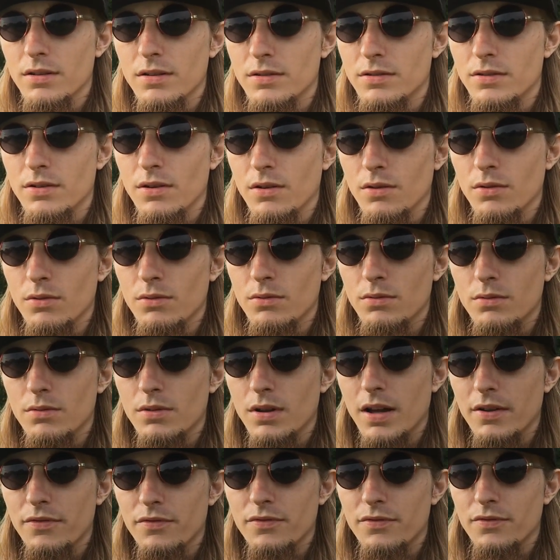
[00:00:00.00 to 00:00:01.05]
you know,
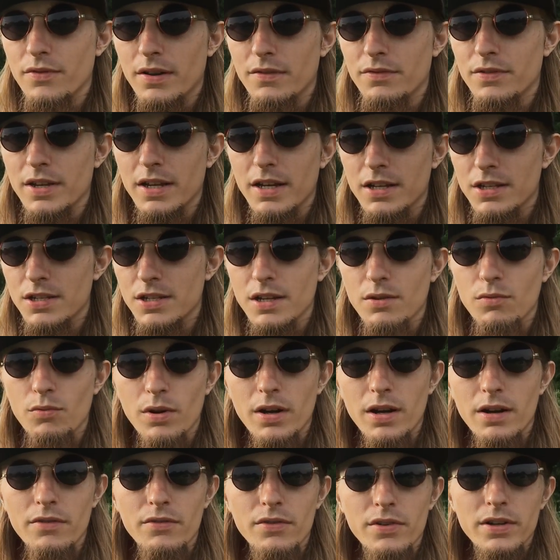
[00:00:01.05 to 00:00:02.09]
Af Afghanistan,
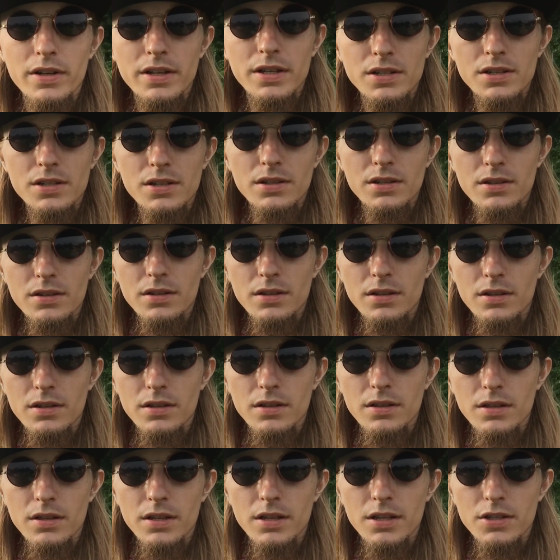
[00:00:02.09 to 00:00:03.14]
wherever it is,
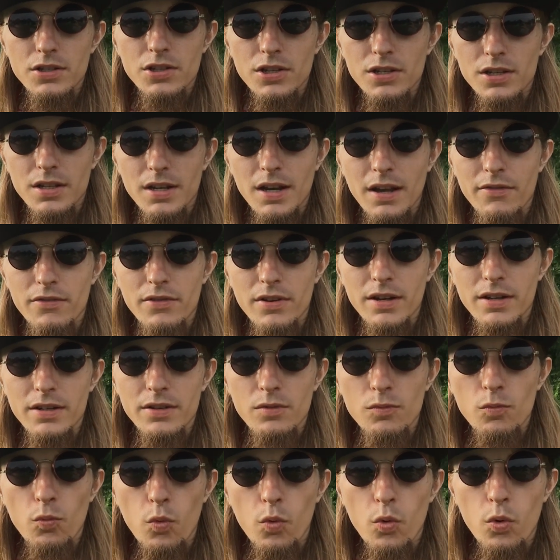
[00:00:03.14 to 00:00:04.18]
it's just a
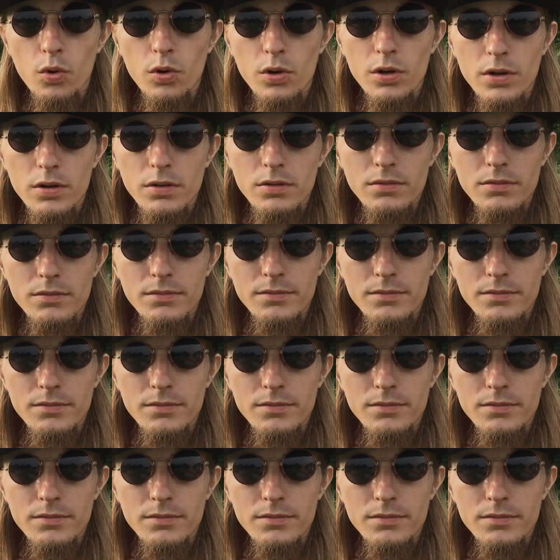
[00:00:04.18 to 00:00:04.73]
never-ending war